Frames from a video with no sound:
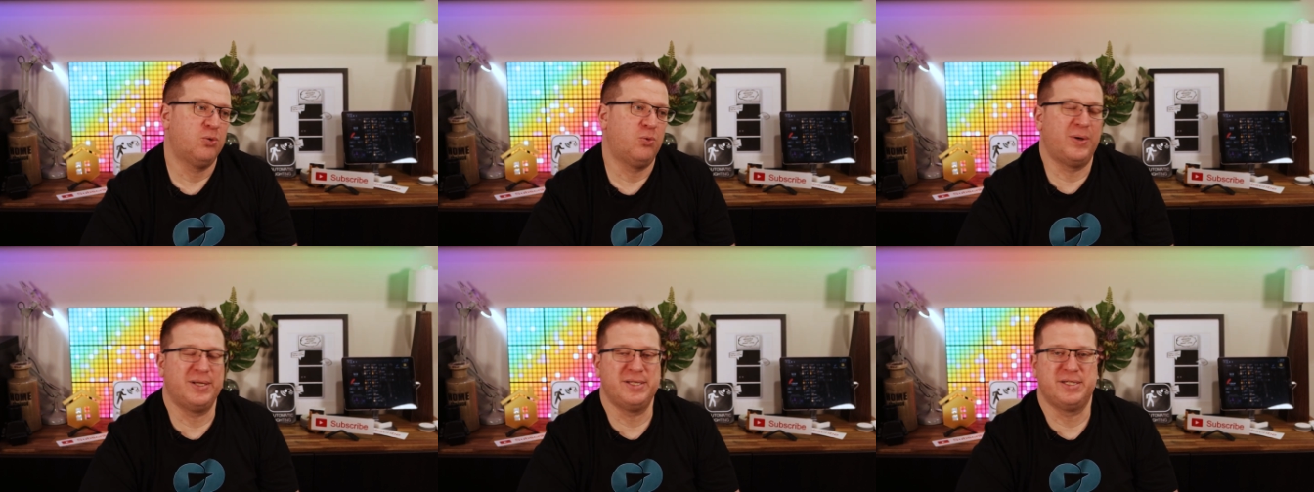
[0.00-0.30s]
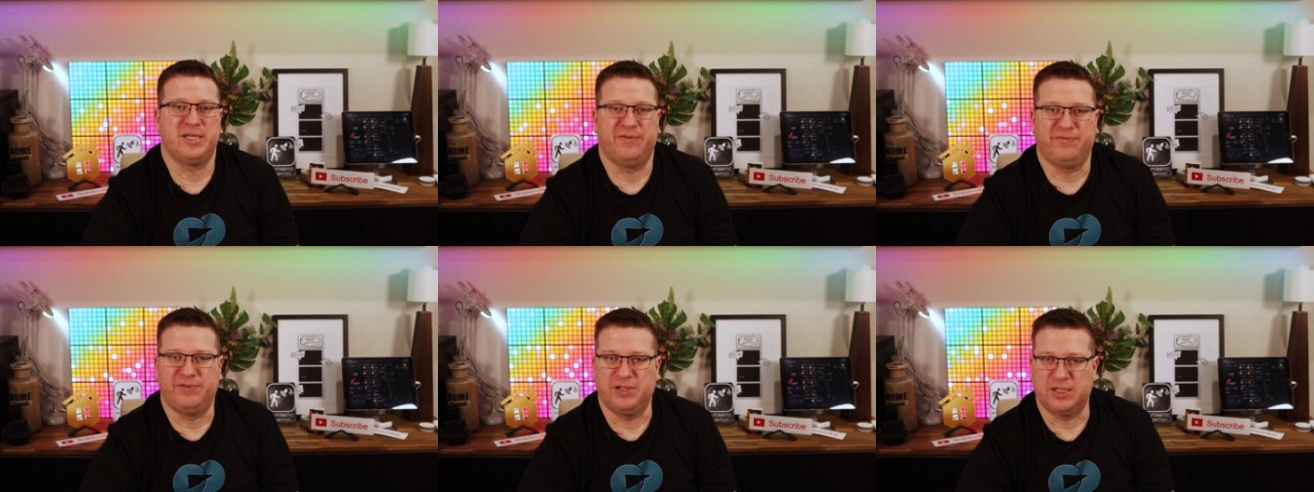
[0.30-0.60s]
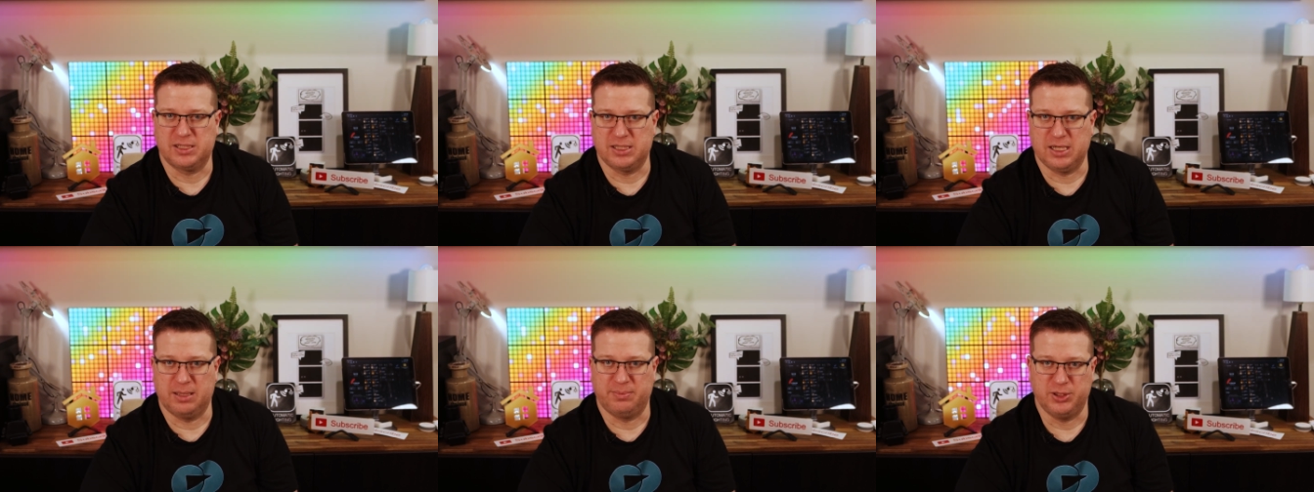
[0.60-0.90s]
Once they're
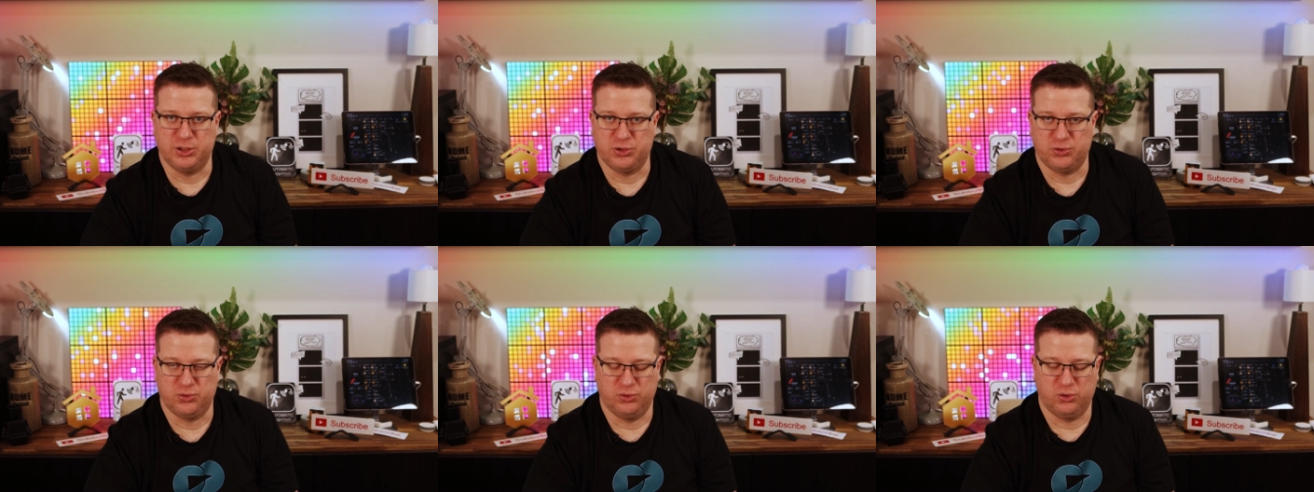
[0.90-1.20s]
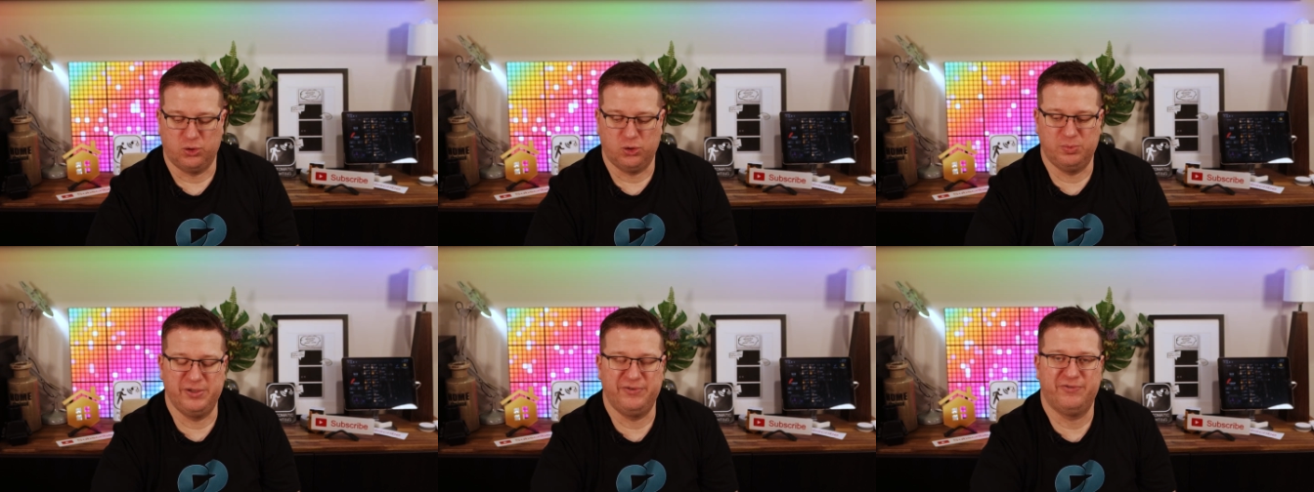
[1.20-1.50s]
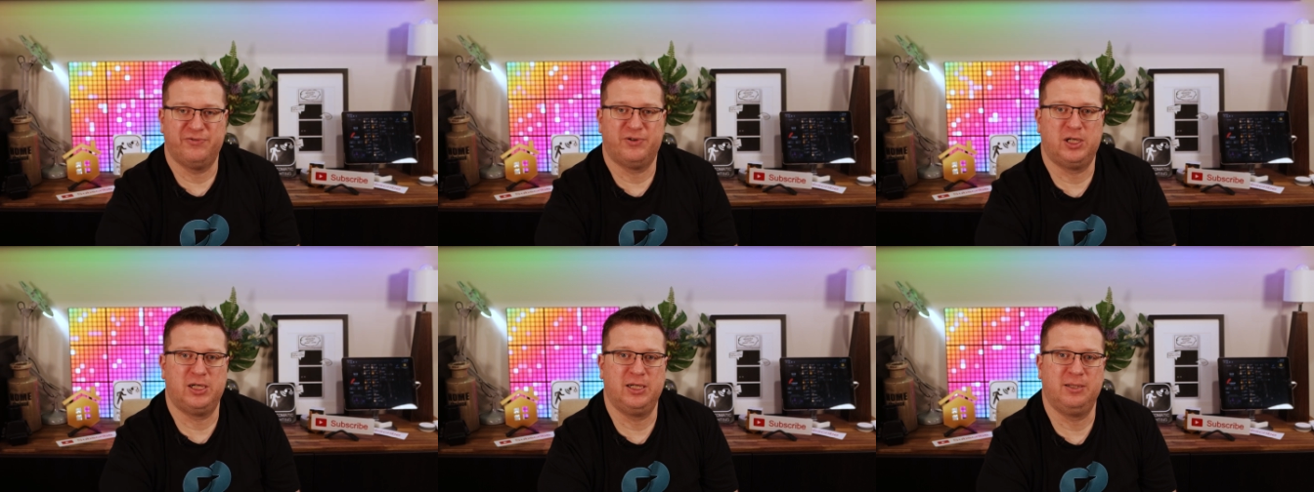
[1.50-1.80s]
fixed up, it should all be
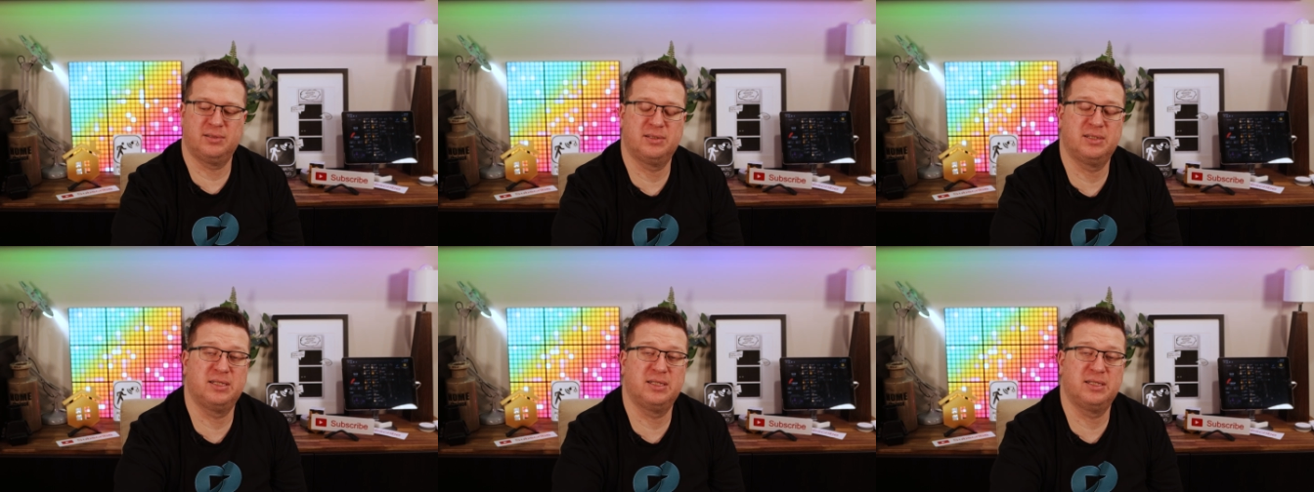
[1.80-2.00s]
fine.